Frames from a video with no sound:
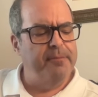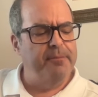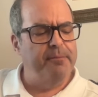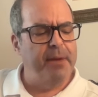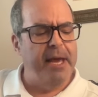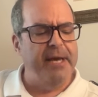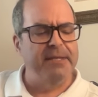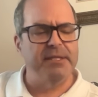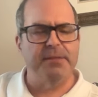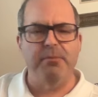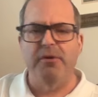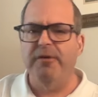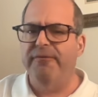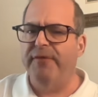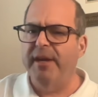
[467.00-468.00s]
bass
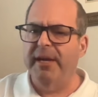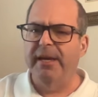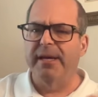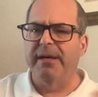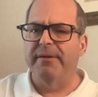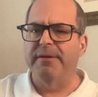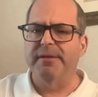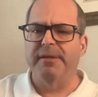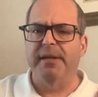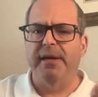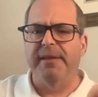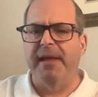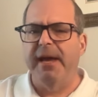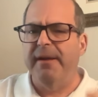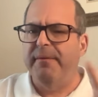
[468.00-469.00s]
moving,
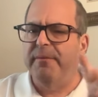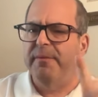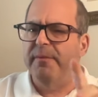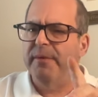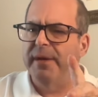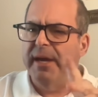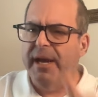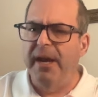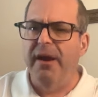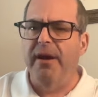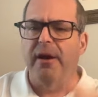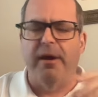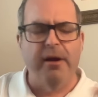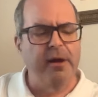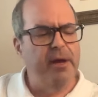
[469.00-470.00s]
and then
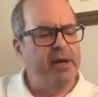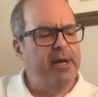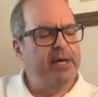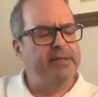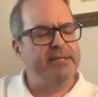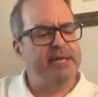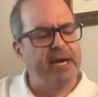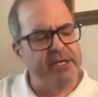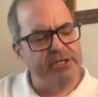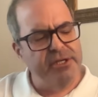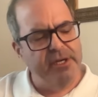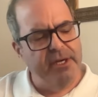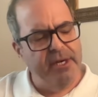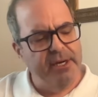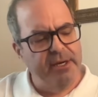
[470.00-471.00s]
here it's
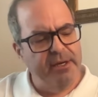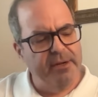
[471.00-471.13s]
actually